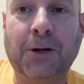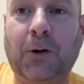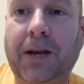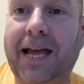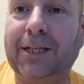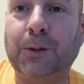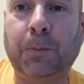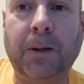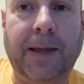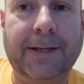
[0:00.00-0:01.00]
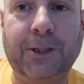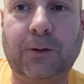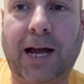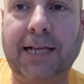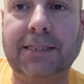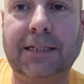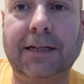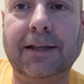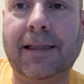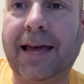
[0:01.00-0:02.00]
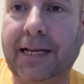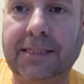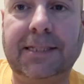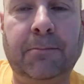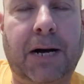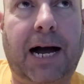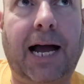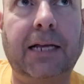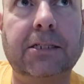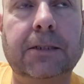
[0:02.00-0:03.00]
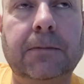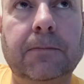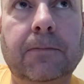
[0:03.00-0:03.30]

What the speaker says: Kodak is plagiarizing legacy box.